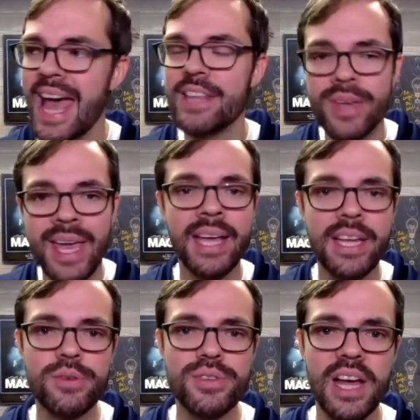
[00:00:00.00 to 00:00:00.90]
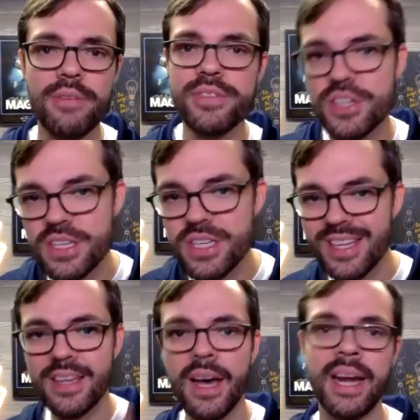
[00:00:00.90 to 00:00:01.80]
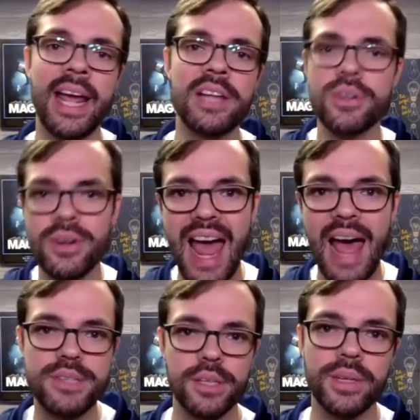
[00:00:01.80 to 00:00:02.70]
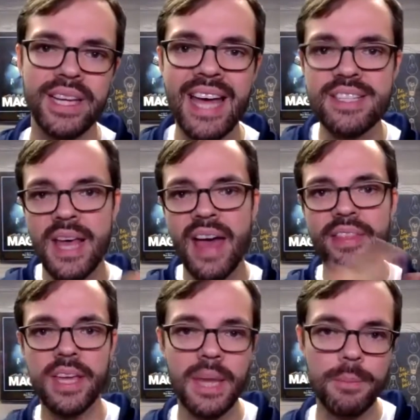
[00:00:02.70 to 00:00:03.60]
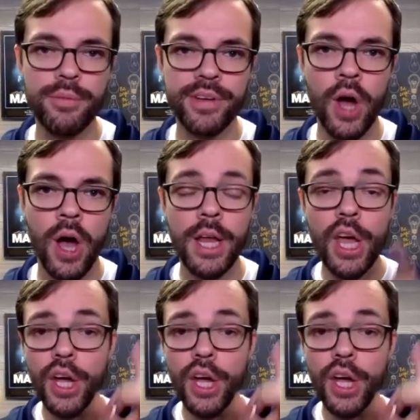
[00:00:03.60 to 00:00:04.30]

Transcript: And you can't get yourself to just gut answer, absolutely yes, then keep moving on.